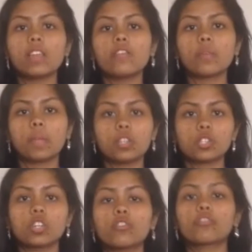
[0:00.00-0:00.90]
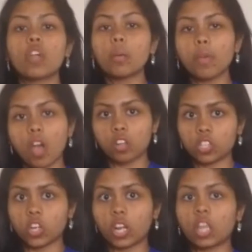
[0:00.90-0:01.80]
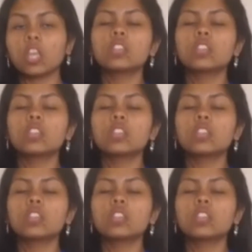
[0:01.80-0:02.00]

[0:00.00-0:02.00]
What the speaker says: information from Andre